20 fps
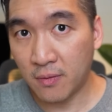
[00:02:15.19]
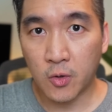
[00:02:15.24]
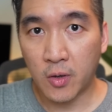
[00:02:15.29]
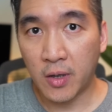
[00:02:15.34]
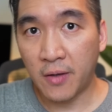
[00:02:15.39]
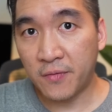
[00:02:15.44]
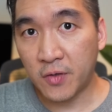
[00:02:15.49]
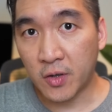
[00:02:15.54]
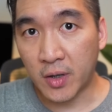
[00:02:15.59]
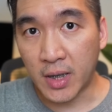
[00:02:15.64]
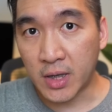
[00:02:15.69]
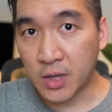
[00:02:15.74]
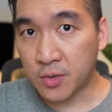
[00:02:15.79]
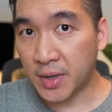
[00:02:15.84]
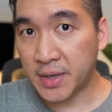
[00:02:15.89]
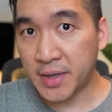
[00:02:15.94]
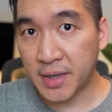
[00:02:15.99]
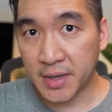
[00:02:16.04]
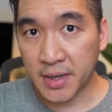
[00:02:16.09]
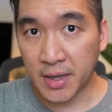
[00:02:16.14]
Or if your
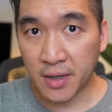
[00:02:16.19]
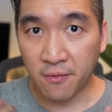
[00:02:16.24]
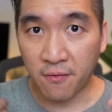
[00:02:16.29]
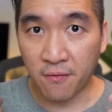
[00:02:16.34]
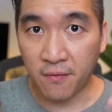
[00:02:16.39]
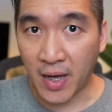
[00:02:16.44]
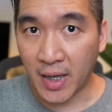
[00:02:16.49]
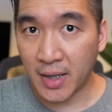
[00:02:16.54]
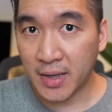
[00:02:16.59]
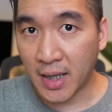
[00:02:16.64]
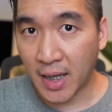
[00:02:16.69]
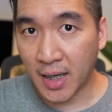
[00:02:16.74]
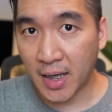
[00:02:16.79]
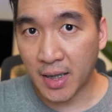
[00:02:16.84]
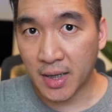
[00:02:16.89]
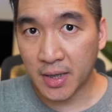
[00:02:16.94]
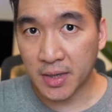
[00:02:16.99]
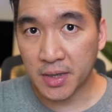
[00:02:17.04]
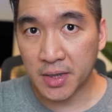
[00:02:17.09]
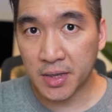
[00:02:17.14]
interest is in
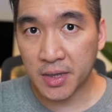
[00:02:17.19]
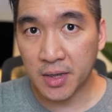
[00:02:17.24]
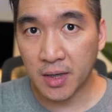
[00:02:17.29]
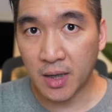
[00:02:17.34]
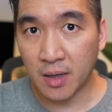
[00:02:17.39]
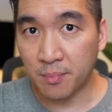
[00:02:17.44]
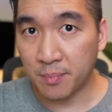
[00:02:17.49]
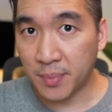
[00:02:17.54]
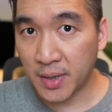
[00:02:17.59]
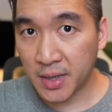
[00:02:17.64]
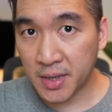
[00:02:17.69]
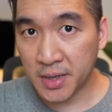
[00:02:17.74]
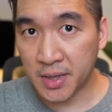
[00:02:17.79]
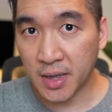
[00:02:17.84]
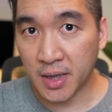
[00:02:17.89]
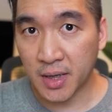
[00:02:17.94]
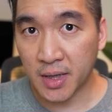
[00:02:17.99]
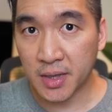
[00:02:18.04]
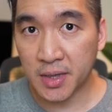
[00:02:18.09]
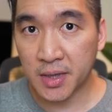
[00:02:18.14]
finance and
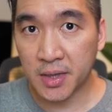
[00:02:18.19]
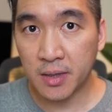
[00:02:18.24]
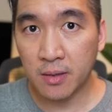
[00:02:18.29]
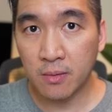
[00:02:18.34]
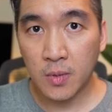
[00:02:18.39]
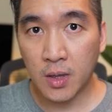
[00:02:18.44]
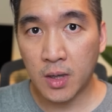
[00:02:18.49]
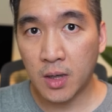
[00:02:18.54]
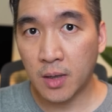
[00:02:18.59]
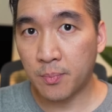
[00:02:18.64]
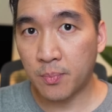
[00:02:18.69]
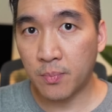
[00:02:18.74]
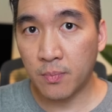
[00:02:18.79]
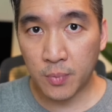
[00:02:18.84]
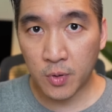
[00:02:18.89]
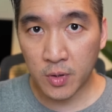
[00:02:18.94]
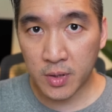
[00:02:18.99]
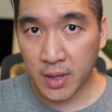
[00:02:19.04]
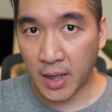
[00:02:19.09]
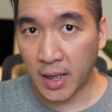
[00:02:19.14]
business, you could
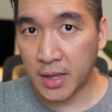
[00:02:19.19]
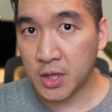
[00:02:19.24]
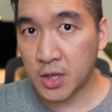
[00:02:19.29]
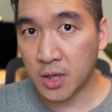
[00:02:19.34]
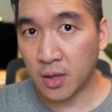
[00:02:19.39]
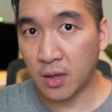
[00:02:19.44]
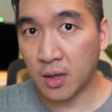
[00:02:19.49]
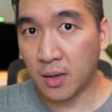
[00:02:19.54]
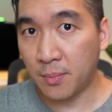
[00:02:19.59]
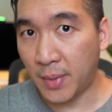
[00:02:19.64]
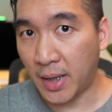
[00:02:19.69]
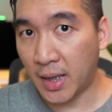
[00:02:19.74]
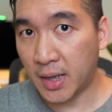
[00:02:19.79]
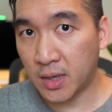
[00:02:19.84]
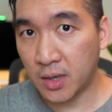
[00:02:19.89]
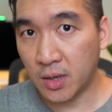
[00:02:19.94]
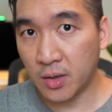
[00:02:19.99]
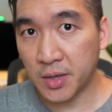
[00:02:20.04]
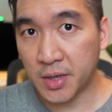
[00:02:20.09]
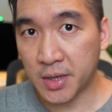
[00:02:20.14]
potentially make
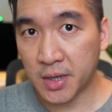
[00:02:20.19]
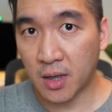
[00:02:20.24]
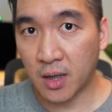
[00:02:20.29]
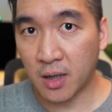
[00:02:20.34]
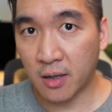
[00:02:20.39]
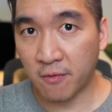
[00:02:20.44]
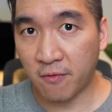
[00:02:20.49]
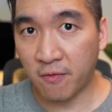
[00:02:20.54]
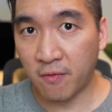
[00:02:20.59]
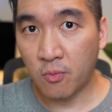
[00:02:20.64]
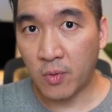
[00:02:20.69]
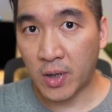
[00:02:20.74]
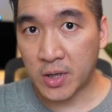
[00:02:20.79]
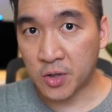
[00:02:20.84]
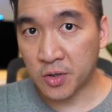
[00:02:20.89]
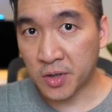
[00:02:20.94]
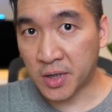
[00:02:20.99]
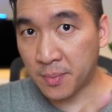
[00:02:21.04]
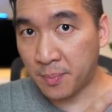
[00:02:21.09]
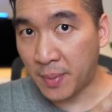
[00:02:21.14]
use of
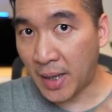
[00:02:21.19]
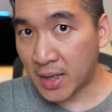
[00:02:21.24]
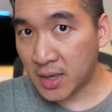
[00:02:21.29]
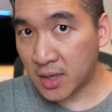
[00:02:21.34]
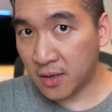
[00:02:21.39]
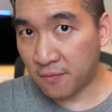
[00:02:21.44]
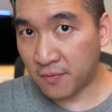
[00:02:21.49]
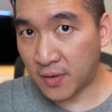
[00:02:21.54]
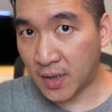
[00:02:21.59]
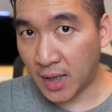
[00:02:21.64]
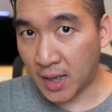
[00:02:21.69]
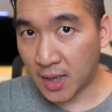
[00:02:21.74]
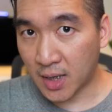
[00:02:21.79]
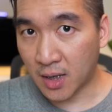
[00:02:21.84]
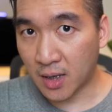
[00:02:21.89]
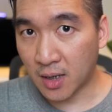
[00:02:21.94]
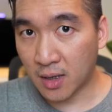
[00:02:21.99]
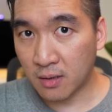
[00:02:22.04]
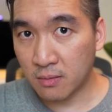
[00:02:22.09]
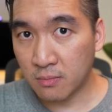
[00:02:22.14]
retrospective
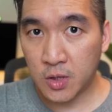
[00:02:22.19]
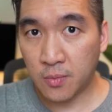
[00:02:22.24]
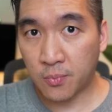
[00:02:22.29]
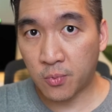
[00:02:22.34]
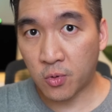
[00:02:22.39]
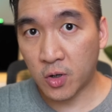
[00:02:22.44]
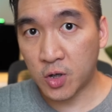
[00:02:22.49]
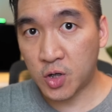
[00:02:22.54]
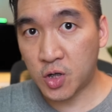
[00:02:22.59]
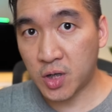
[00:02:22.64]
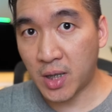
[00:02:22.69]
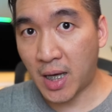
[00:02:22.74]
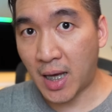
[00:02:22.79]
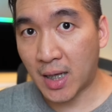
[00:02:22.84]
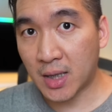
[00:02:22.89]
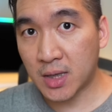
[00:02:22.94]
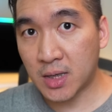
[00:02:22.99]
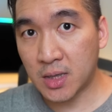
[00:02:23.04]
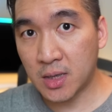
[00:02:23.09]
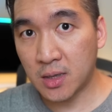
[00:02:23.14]
data to
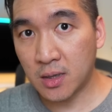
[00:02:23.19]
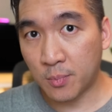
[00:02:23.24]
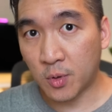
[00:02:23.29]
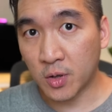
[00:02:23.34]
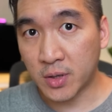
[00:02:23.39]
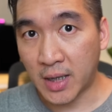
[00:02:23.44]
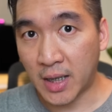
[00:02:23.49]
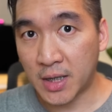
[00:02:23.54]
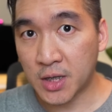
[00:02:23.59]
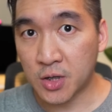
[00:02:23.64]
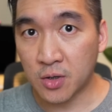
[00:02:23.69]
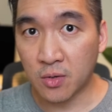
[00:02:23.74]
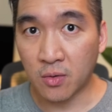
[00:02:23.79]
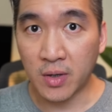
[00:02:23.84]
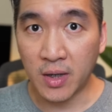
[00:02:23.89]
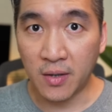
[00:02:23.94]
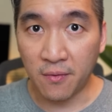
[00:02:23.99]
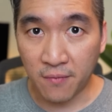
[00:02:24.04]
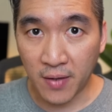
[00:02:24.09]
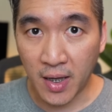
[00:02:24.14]
project potential
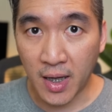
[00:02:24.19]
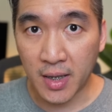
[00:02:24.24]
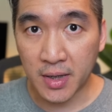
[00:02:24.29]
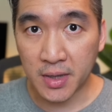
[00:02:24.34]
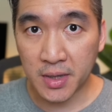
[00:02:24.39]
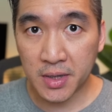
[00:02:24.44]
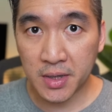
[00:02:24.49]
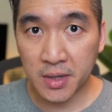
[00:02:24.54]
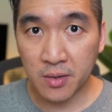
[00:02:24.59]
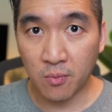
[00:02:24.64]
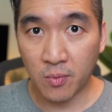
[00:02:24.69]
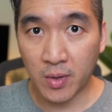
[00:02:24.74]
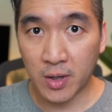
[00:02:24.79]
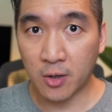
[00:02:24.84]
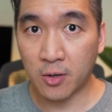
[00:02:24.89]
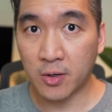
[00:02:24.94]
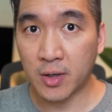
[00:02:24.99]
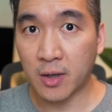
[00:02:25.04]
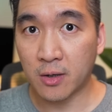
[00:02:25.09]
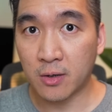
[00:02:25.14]
events,
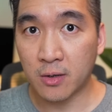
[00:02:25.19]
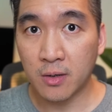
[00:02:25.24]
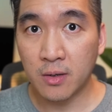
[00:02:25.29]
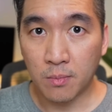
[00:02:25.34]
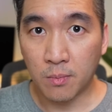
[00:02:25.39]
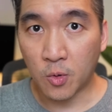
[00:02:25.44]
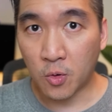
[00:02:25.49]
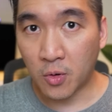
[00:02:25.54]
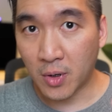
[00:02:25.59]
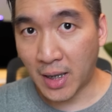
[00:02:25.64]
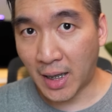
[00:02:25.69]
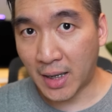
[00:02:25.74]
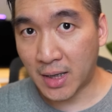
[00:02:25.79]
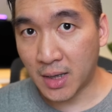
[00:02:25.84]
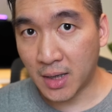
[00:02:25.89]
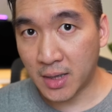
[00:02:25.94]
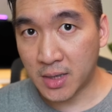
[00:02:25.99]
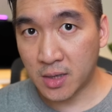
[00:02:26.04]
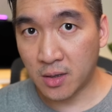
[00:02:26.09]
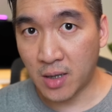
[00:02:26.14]
whether they're more
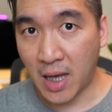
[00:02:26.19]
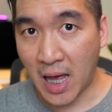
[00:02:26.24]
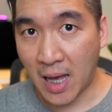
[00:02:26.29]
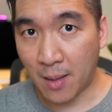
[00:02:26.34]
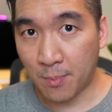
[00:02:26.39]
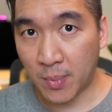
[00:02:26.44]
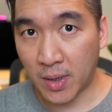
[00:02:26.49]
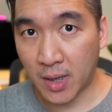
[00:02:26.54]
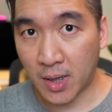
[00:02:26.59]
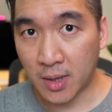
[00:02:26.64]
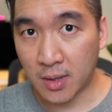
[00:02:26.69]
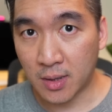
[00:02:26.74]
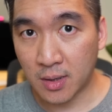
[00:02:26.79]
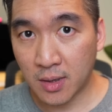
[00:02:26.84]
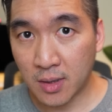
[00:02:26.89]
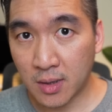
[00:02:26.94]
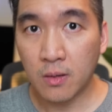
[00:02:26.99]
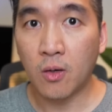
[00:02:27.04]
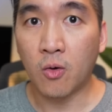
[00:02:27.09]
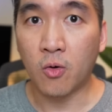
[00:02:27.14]
likely to happen
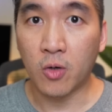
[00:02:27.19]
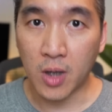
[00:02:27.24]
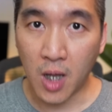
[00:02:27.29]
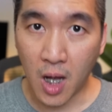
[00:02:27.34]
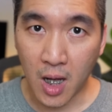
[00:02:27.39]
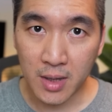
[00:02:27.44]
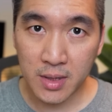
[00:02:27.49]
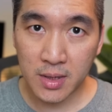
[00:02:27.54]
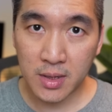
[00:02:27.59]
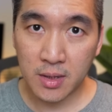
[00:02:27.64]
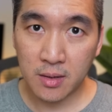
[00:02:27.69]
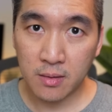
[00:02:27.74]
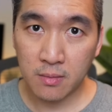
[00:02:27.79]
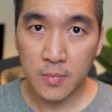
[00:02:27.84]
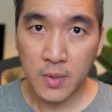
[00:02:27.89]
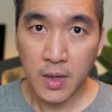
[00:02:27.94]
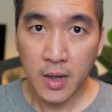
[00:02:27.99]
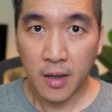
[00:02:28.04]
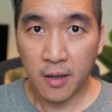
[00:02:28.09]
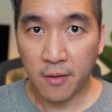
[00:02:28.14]
or not
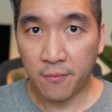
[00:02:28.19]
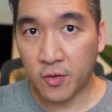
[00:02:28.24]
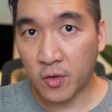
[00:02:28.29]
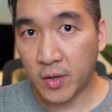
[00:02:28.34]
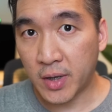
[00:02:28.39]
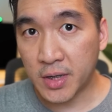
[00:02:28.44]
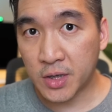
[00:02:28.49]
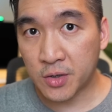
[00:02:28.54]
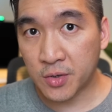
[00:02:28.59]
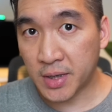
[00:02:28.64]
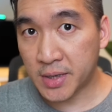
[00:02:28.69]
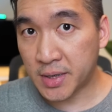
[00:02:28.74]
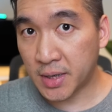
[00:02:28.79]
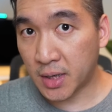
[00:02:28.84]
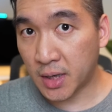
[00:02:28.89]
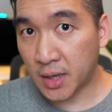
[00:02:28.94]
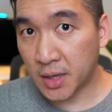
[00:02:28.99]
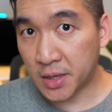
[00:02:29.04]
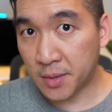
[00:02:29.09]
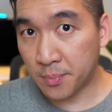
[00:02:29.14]
if you're
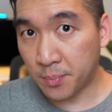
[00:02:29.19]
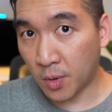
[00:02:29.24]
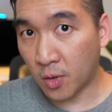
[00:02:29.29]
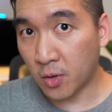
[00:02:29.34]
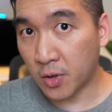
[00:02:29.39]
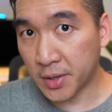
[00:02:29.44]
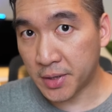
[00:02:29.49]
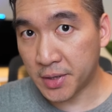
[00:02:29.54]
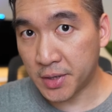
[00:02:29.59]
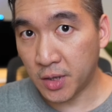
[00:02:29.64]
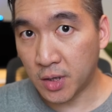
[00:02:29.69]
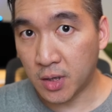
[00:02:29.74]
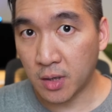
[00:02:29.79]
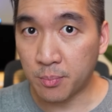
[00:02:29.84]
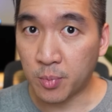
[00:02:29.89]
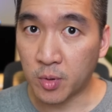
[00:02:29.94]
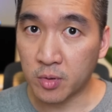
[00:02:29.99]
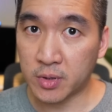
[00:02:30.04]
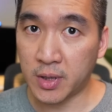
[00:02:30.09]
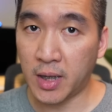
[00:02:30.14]
interested in sports, you could
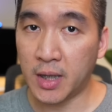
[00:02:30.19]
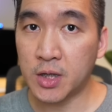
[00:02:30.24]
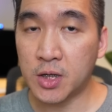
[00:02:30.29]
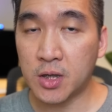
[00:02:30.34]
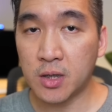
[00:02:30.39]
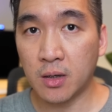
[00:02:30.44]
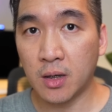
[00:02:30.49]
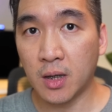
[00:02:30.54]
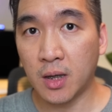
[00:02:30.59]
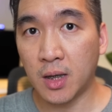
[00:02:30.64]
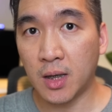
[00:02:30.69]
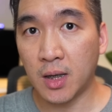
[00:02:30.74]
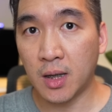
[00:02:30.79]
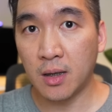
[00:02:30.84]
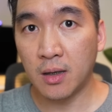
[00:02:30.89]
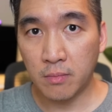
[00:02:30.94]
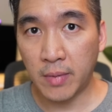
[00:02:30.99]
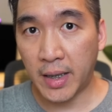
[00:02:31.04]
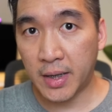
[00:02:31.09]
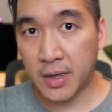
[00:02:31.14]
potentially
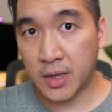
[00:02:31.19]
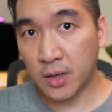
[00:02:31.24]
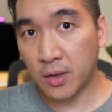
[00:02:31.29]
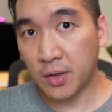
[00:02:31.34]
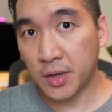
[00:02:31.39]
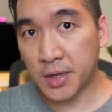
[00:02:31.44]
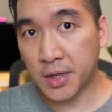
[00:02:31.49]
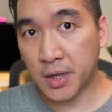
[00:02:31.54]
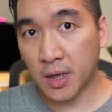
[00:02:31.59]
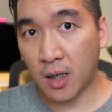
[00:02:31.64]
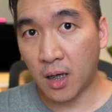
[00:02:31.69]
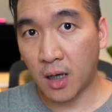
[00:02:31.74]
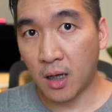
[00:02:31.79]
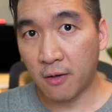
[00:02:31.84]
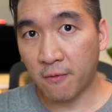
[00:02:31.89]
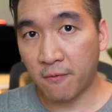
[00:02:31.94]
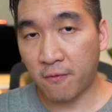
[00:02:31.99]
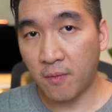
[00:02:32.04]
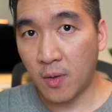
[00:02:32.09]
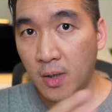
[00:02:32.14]
make use
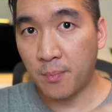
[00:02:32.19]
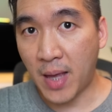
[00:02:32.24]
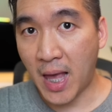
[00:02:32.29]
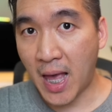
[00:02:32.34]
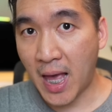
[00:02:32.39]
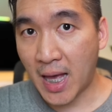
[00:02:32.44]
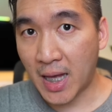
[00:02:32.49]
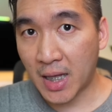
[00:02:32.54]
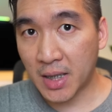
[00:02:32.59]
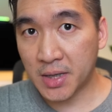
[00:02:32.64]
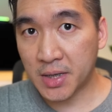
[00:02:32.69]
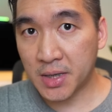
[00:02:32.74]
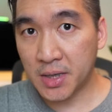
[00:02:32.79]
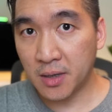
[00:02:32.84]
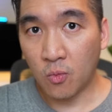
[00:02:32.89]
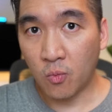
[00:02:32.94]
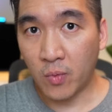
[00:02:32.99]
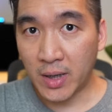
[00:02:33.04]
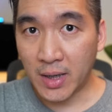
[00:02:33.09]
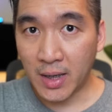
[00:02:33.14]
of past
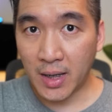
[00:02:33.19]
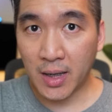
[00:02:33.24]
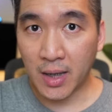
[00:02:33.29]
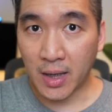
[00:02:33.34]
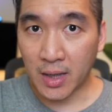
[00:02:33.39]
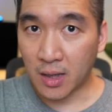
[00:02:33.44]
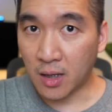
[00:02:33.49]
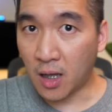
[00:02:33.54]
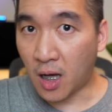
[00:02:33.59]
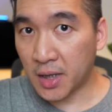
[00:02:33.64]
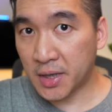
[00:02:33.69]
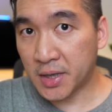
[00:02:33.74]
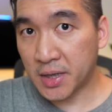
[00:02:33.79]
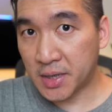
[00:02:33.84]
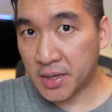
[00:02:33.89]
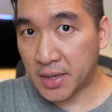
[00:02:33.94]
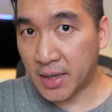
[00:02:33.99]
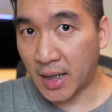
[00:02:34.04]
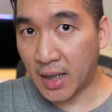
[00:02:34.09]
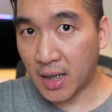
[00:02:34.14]
winning and
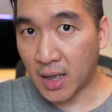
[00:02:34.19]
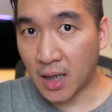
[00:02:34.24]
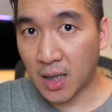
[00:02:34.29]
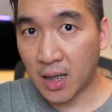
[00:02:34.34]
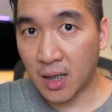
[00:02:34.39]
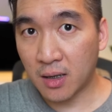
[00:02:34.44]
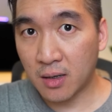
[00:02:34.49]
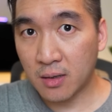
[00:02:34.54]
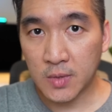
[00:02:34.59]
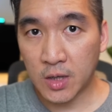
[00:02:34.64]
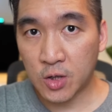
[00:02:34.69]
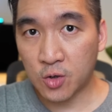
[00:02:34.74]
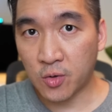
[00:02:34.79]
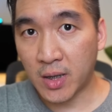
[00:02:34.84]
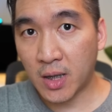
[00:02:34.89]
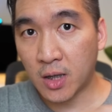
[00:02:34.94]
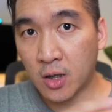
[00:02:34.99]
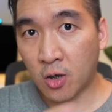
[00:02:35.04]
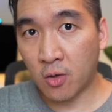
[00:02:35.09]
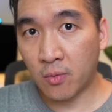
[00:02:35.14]
losses data and try
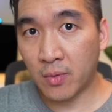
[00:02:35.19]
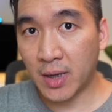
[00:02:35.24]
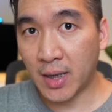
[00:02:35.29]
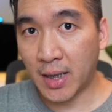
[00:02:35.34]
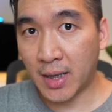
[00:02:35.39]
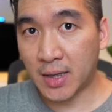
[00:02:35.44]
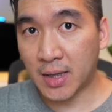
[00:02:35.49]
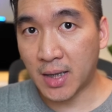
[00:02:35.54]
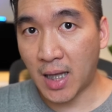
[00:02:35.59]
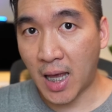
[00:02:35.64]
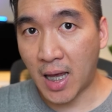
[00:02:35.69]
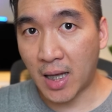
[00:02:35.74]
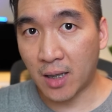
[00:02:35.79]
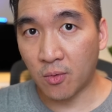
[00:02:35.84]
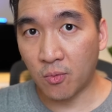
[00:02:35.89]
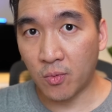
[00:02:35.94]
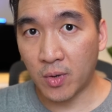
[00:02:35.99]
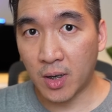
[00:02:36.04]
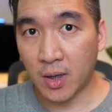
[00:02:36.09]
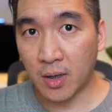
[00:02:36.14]
to correlate that
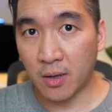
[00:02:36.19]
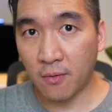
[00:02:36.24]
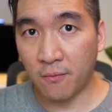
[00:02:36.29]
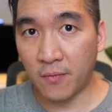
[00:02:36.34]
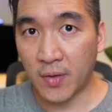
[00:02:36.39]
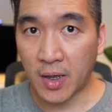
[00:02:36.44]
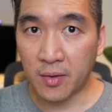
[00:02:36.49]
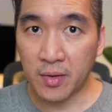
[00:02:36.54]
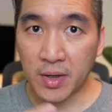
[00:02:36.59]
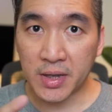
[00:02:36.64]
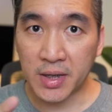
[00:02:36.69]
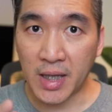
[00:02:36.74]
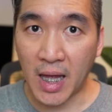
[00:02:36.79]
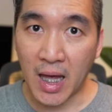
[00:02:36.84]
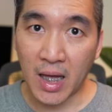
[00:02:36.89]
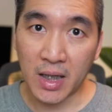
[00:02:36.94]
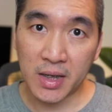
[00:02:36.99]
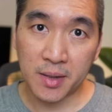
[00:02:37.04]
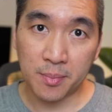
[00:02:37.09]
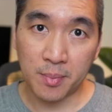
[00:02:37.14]
with various
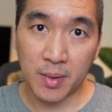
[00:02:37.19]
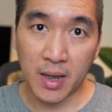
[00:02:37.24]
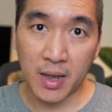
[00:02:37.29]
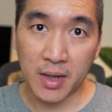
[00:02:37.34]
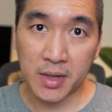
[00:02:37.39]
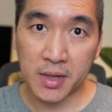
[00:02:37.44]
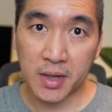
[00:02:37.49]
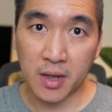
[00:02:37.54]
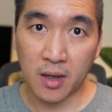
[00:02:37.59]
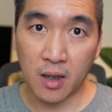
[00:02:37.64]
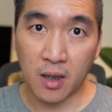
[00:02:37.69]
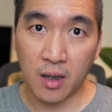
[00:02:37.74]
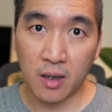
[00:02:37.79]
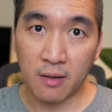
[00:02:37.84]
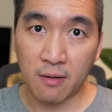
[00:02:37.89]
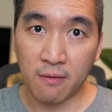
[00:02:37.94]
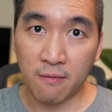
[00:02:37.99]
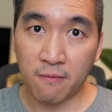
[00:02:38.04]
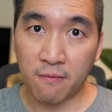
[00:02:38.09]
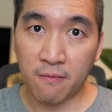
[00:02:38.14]
aspects
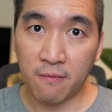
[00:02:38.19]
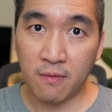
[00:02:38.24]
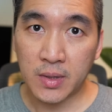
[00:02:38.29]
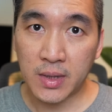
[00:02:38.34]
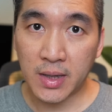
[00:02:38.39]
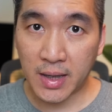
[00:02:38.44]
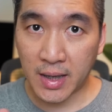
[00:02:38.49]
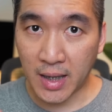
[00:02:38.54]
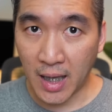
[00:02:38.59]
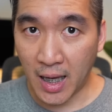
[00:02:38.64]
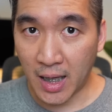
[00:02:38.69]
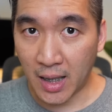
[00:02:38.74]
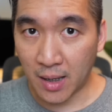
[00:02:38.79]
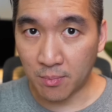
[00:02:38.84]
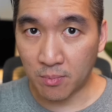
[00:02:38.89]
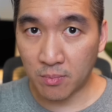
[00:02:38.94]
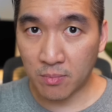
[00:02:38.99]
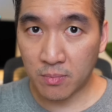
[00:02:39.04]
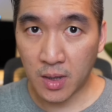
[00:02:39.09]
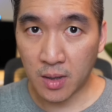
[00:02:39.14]
of the game.